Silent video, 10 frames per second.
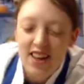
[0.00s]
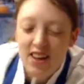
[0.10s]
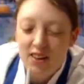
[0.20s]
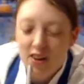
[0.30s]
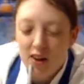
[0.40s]

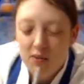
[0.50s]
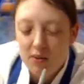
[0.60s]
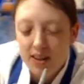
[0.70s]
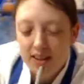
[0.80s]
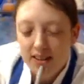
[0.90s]
Uh,
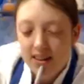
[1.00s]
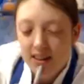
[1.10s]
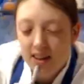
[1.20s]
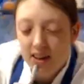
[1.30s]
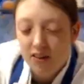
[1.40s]
because I
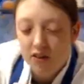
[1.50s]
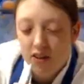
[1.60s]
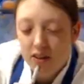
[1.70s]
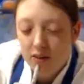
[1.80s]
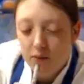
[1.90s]
have
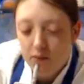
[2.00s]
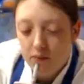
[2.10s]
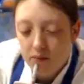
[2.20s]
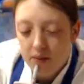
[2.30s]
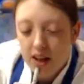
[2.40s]
uh,
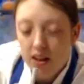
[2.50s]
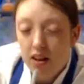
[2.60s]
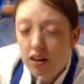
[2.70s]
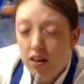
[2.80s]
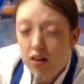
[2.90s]
I
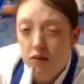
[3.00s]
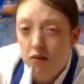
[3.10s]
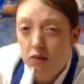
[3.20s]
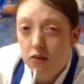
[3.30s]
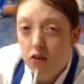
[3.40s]
I love
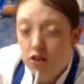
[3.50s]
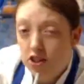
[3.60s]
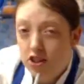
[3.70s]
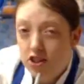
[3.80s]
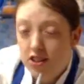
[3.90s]

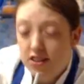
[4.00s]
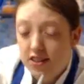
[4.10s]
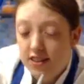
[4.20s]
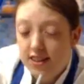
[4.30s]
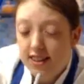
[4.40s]
crunchy cheese.
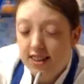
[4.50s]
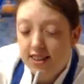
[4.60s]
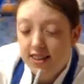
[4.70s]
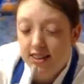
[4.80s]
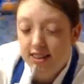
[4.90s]
It's a,
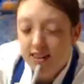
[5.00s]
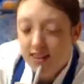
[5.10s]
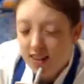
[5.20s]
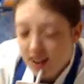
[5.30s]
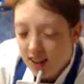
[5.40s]
it's a
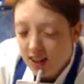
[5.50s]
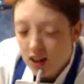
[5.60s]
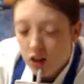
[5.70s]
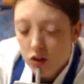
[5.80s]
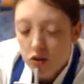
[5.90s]

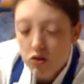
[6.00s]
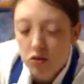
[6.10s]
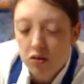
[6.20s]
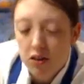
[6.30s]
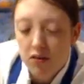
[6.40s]
cultural
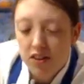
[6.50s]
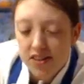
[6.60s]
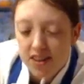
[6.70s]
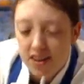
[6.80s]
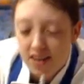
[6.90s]
difference there.